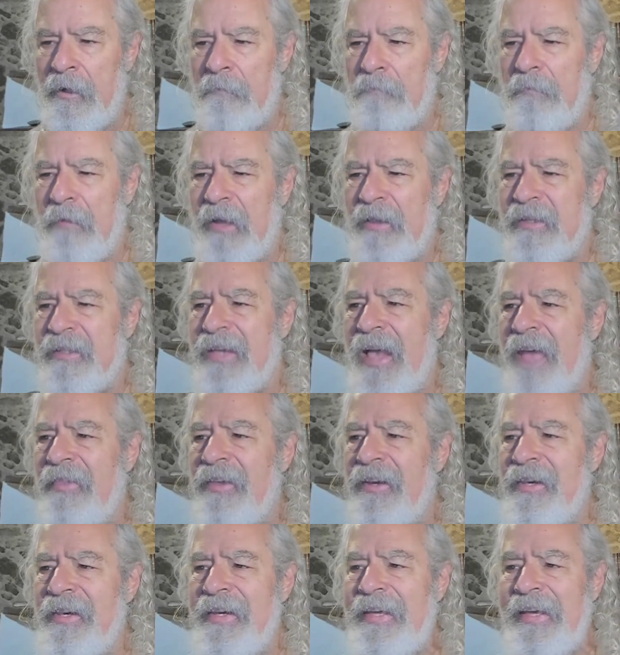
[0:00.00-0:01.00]
But
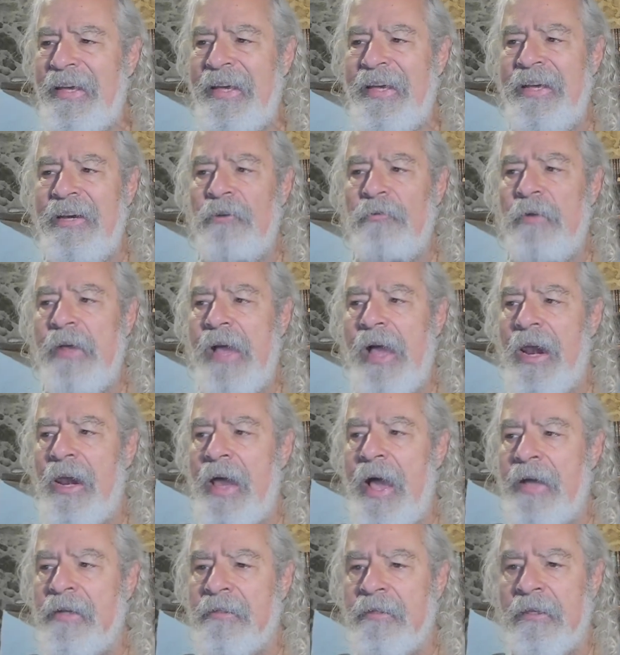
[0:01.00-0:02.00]
suddenly he
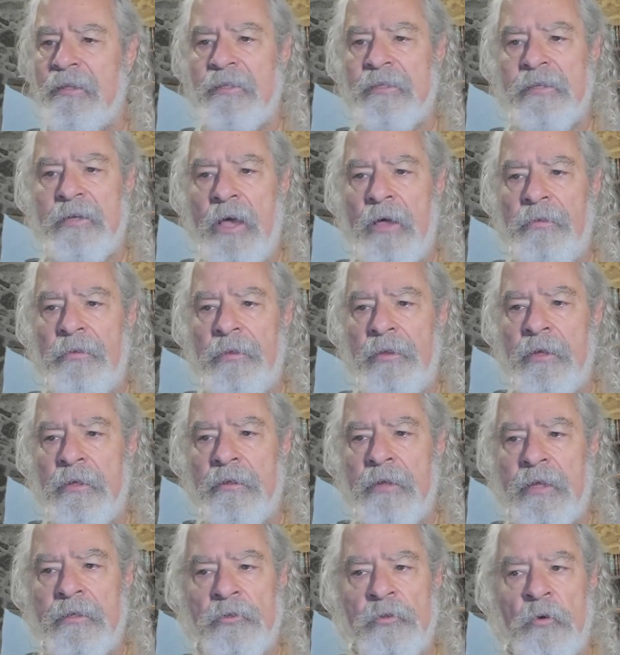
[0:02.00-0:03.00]
realized something
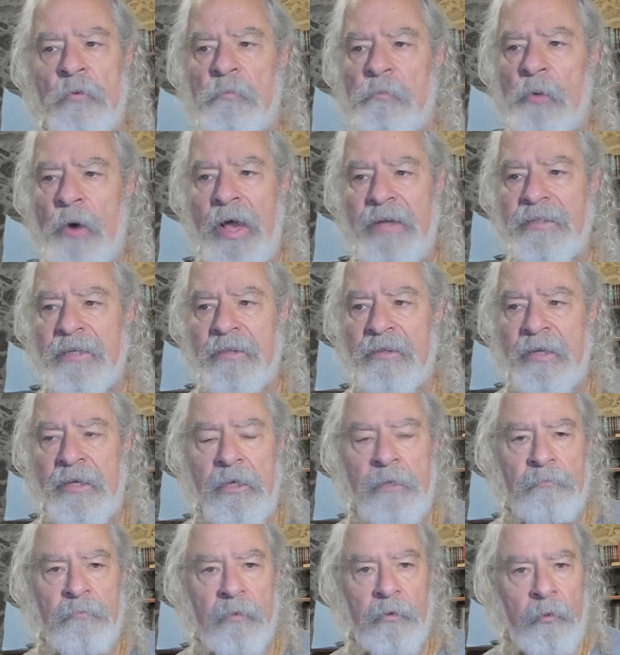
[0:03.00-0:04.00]
that surprised
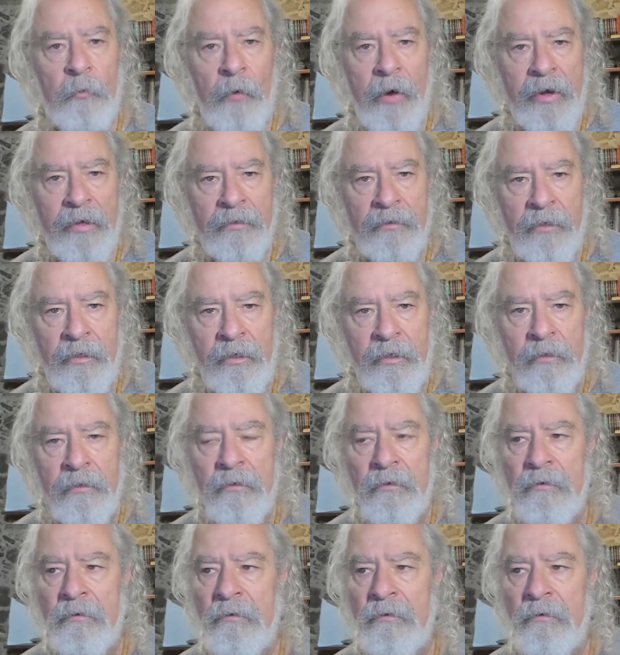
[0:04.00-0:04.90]
him greatly.